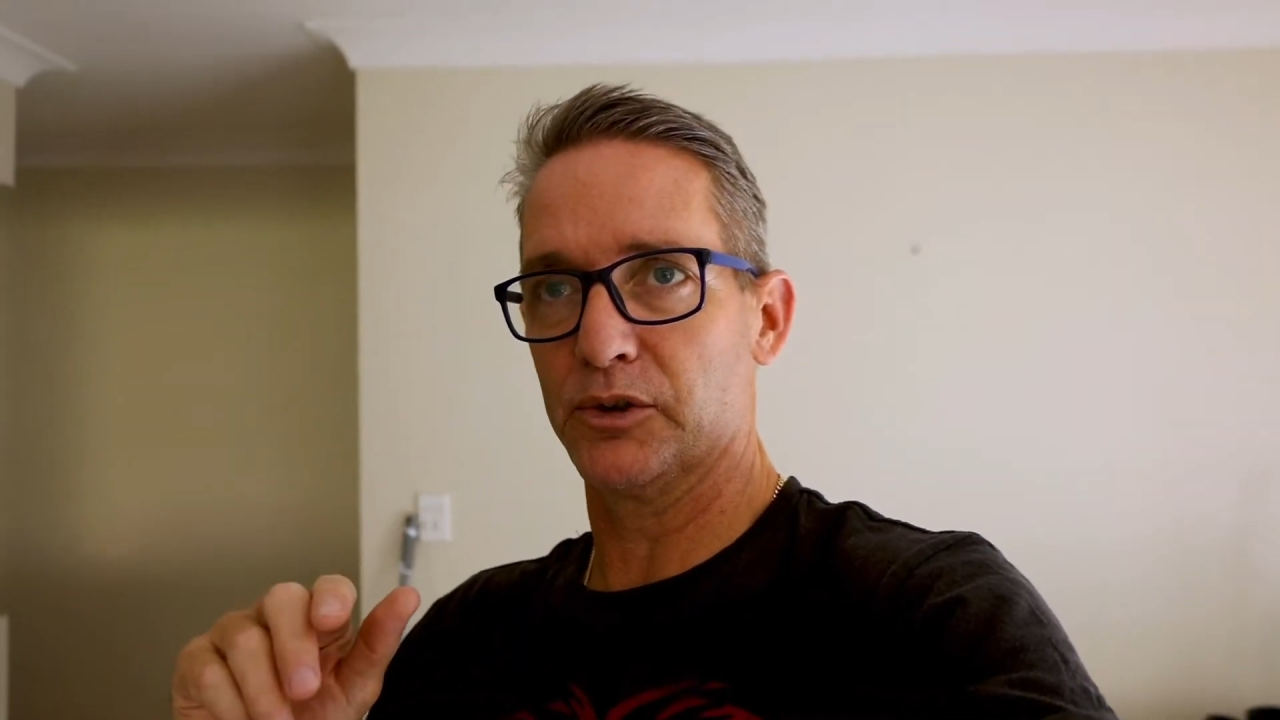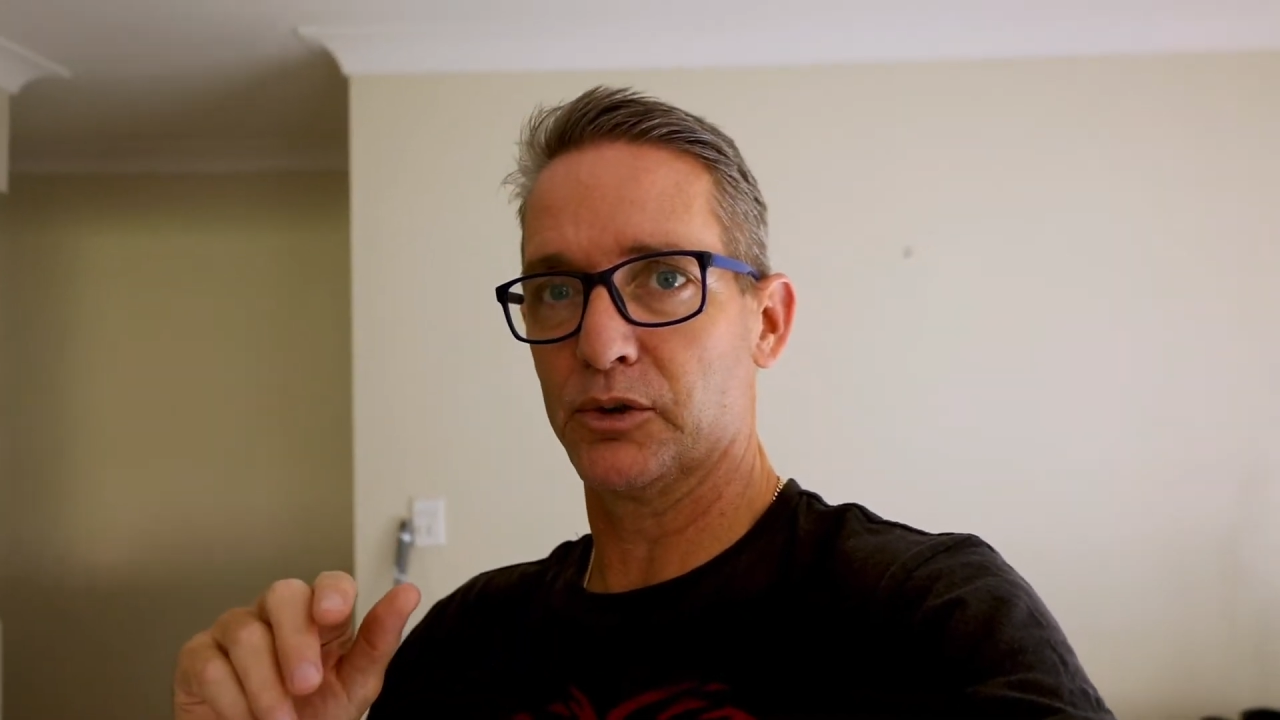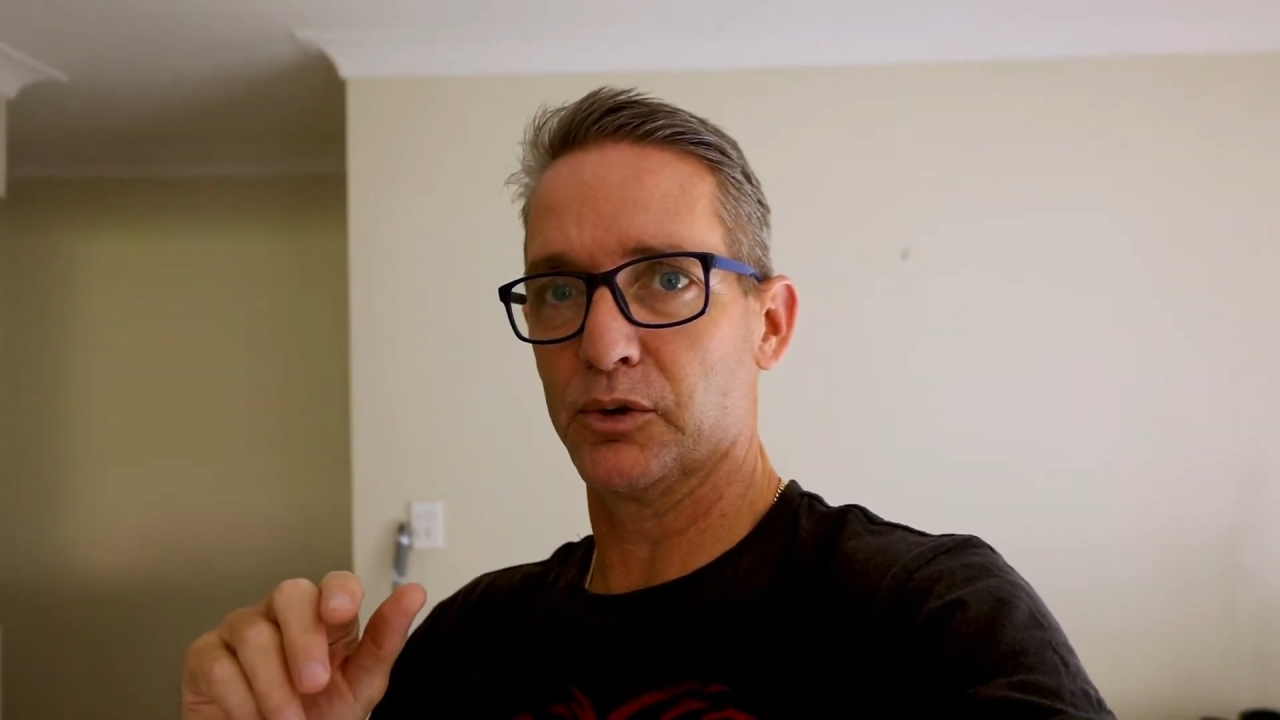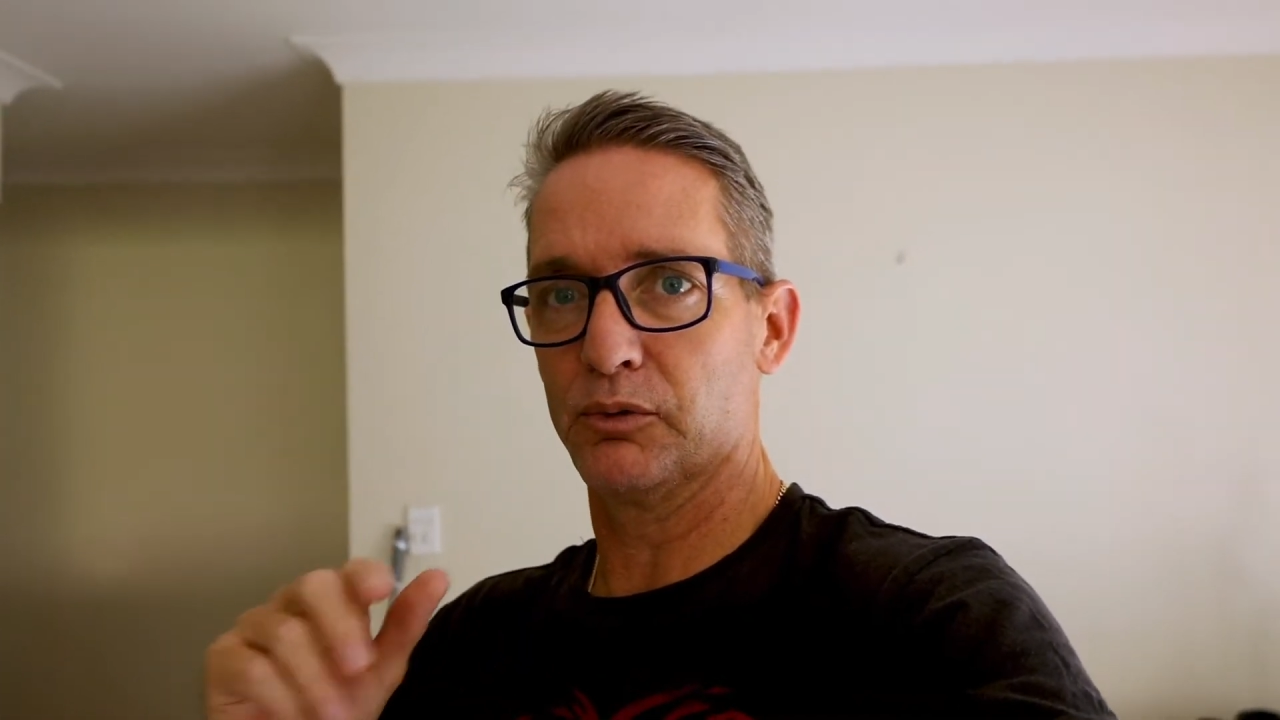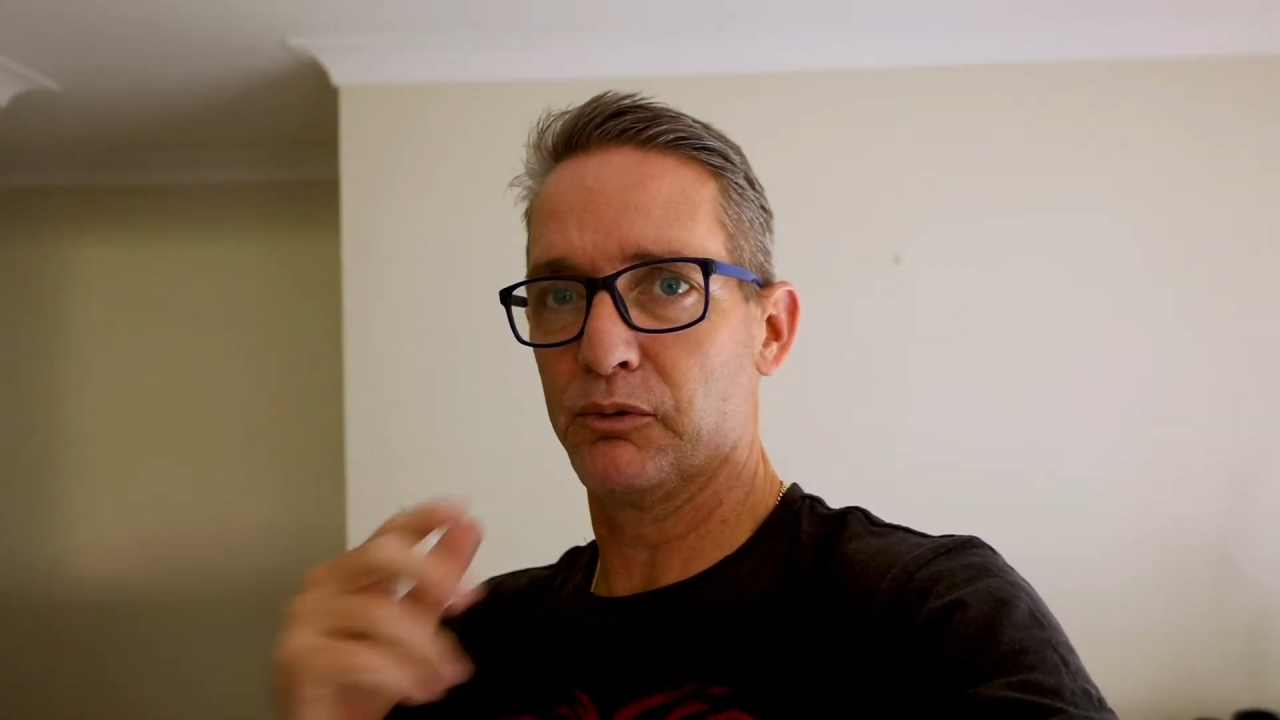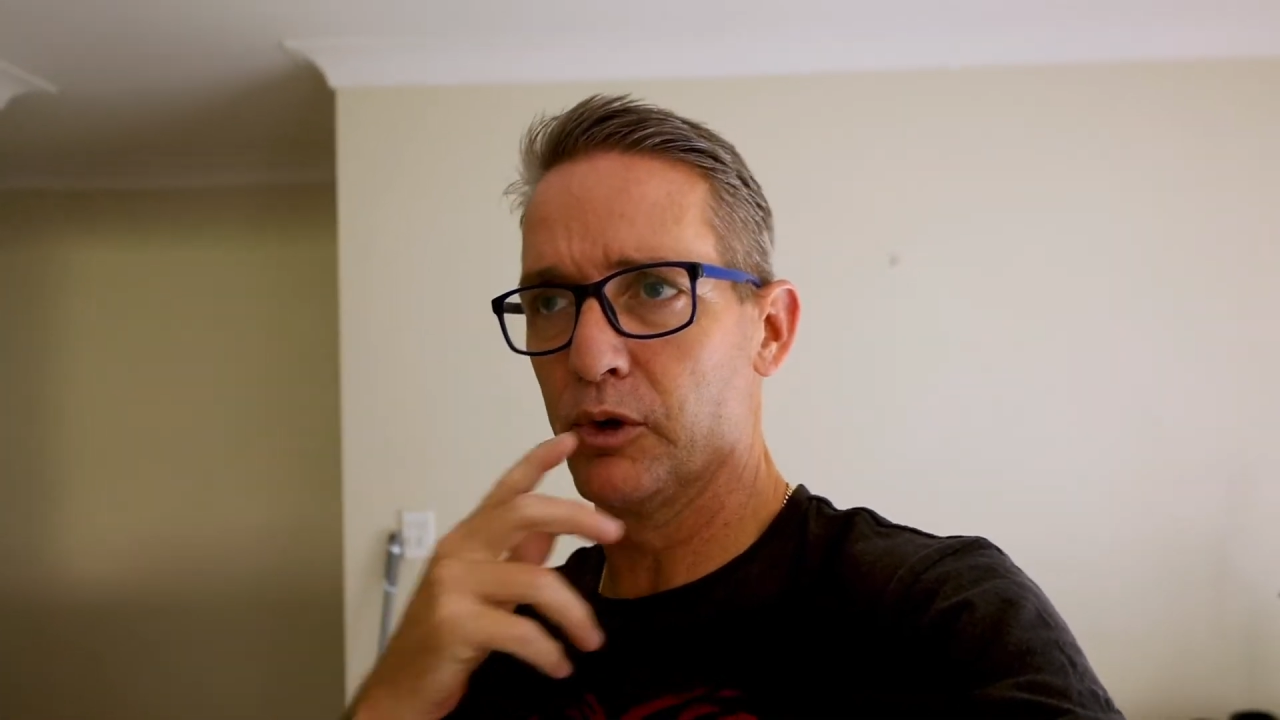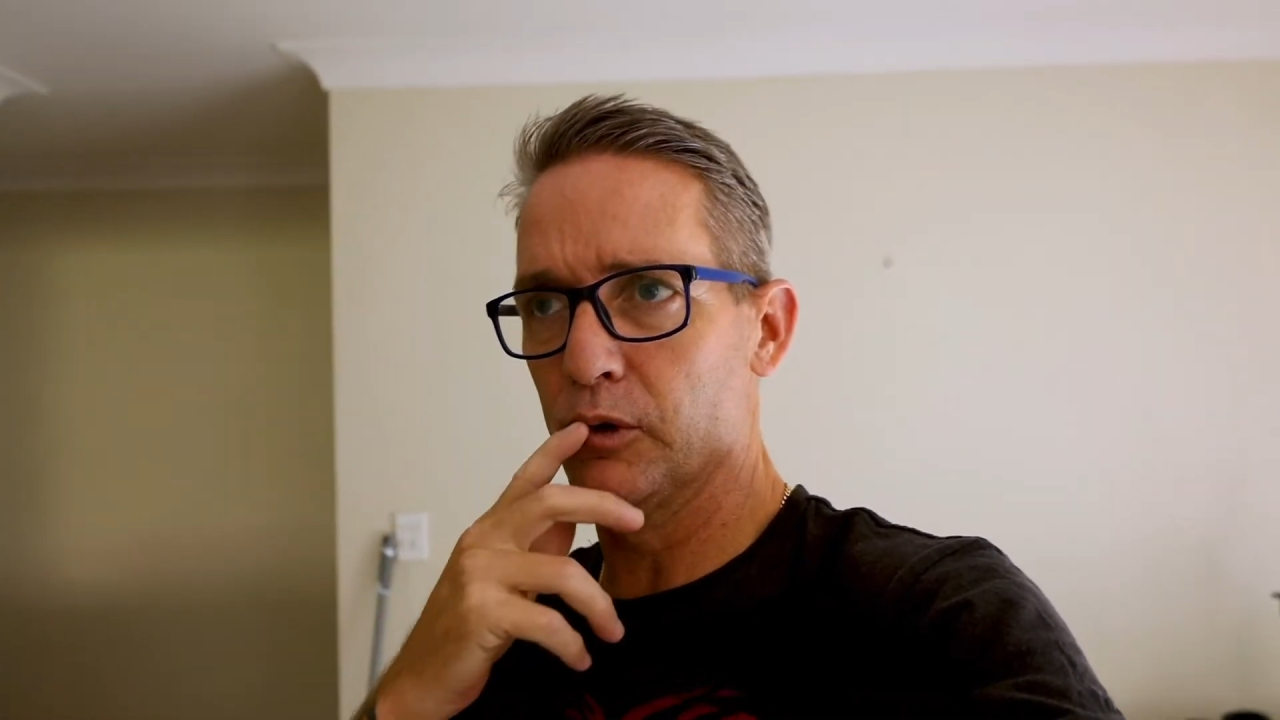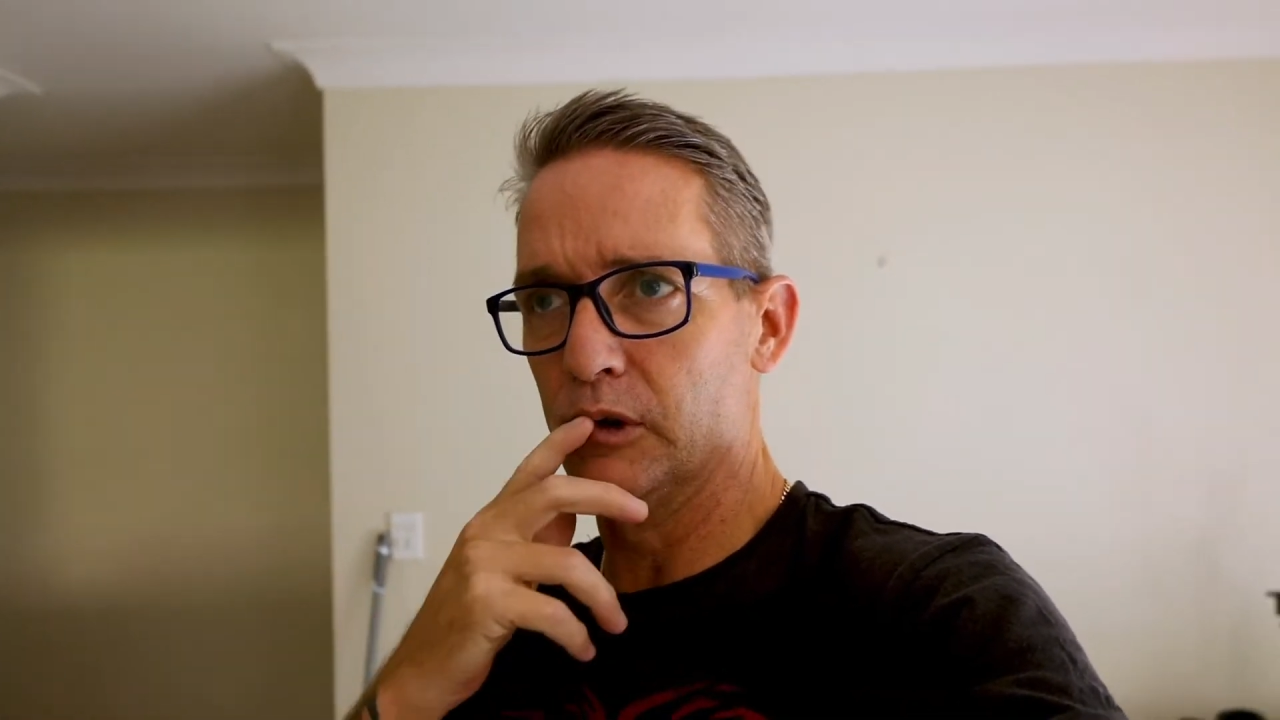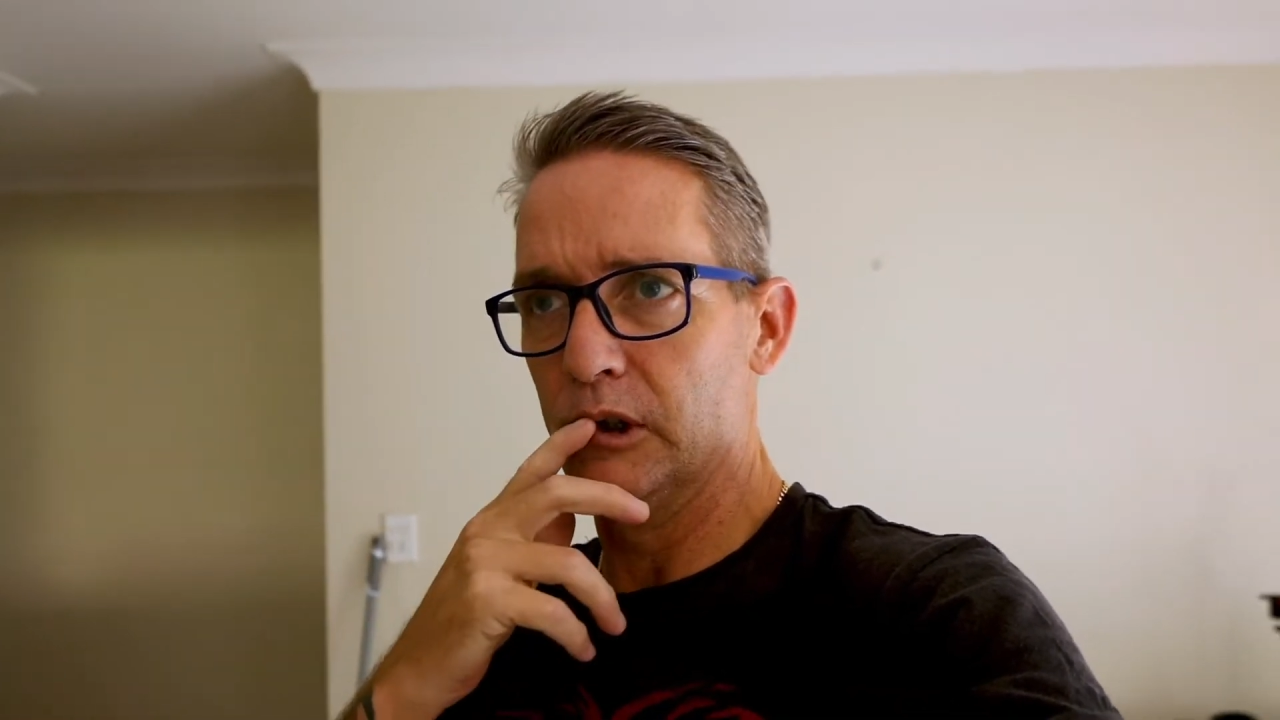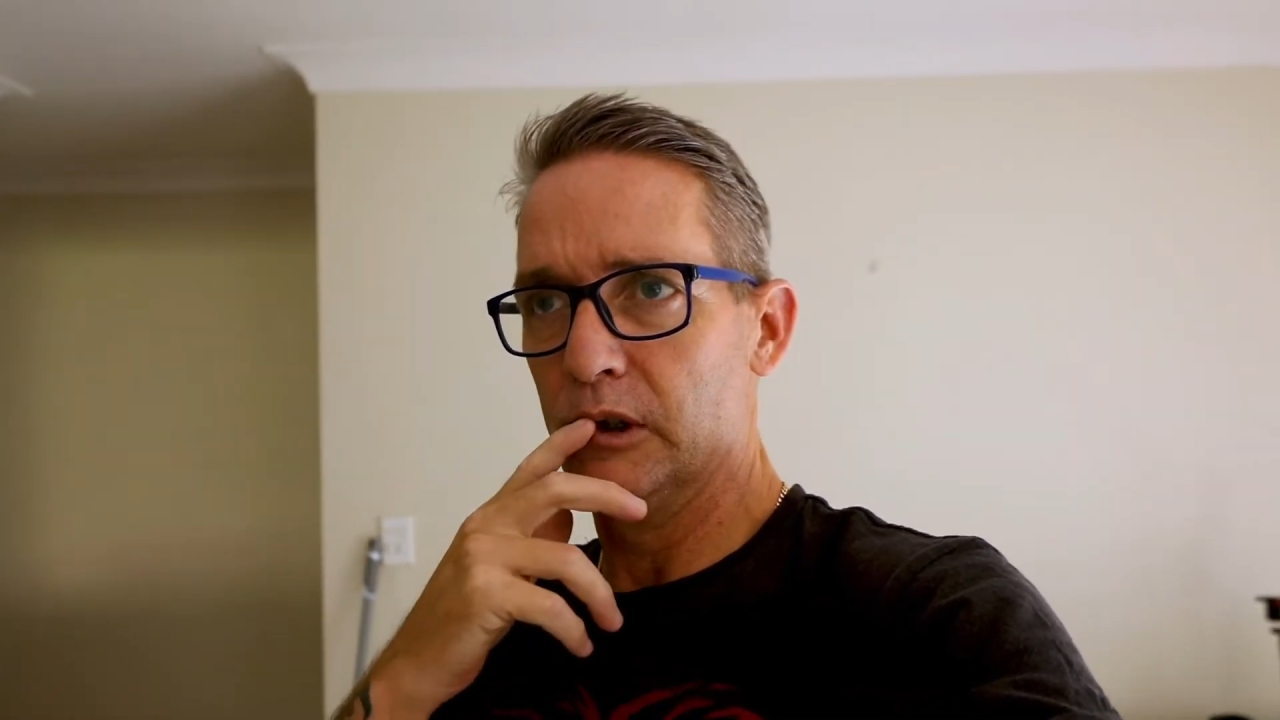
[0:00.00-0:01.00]
until
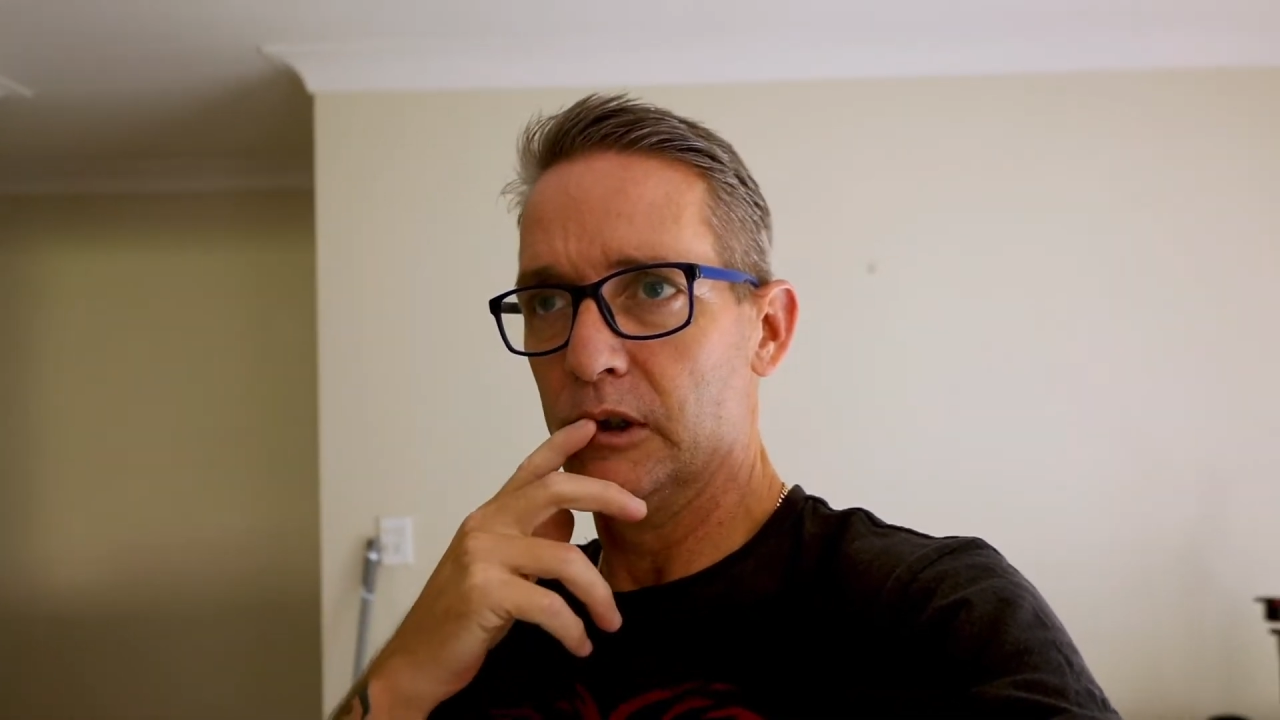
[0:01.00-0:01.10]
full.